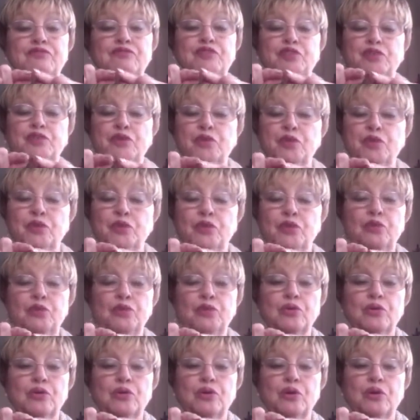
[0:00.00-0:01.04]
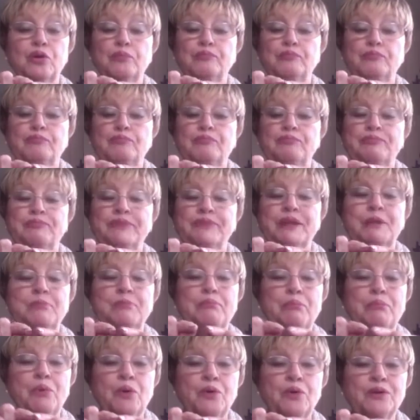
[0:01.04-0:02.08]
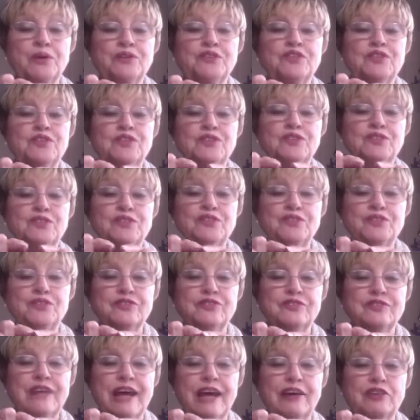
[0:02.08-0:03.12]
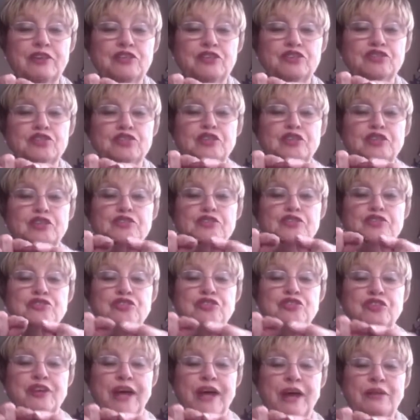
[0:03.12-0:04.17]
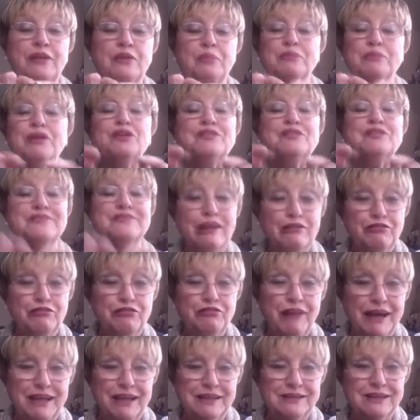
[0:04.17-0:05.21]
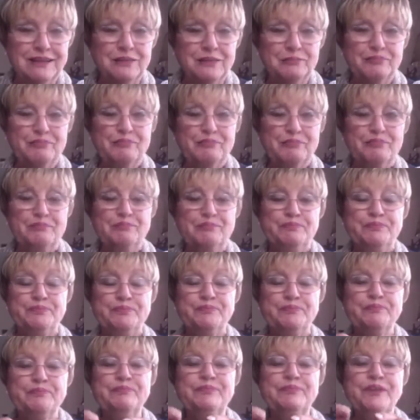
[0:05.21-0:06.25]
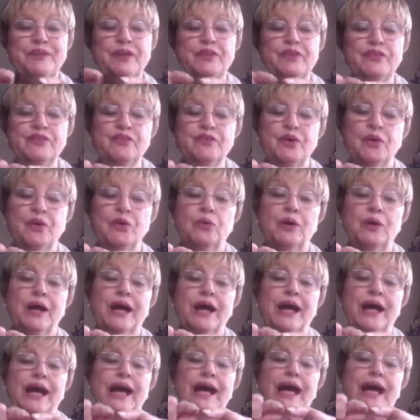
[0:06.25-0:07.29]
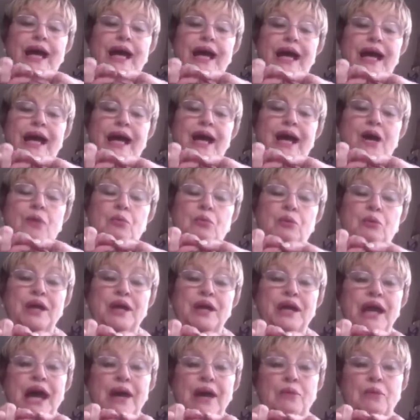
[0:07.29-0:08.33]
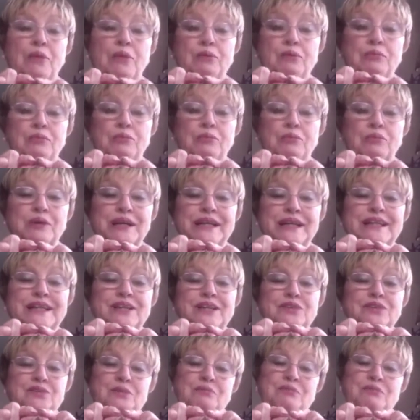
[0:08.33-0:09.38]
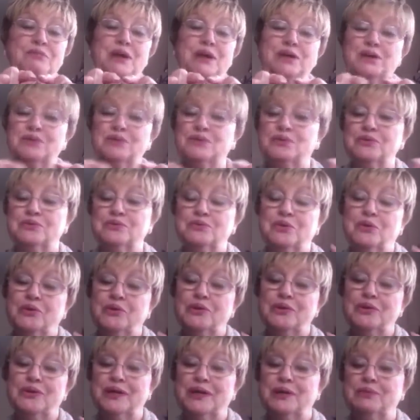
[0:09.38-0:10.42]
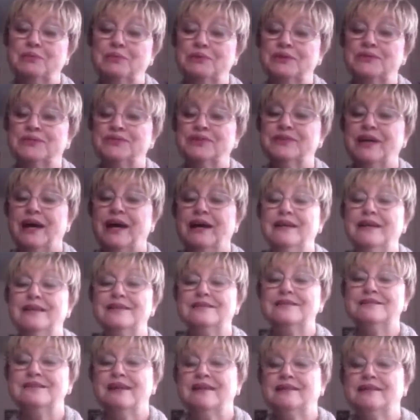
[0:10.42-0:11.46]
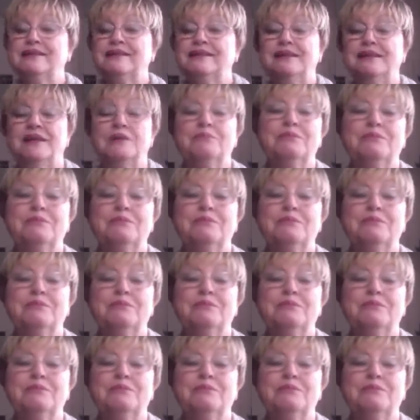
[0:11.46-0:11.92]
2 important textures together because they fight. So we need to make a tutorial. It was Anna's idea,